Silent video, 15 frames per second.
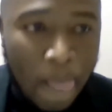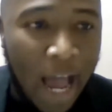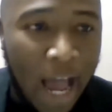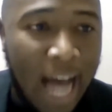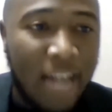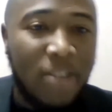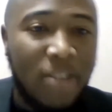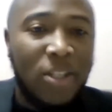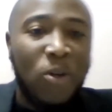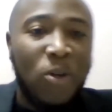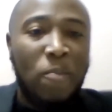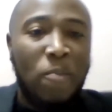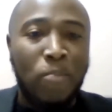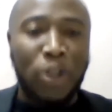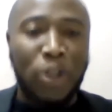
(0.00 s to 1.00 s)
and you know,
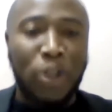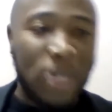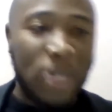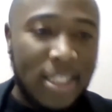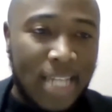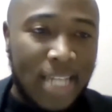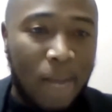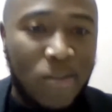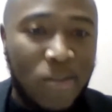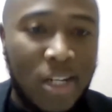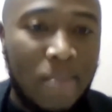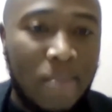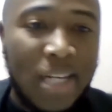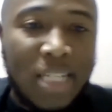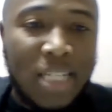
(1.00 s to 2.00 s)
portraying Samson to
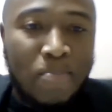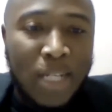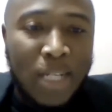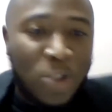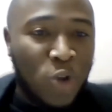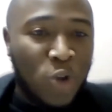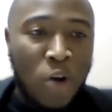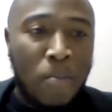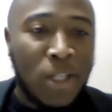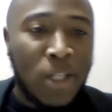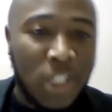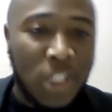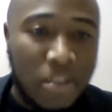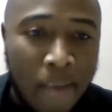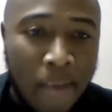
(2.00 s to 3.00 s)
be this big, strong
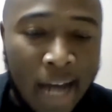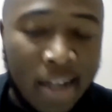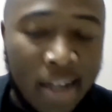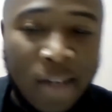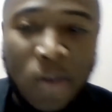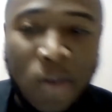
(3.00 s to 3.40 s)
muscle man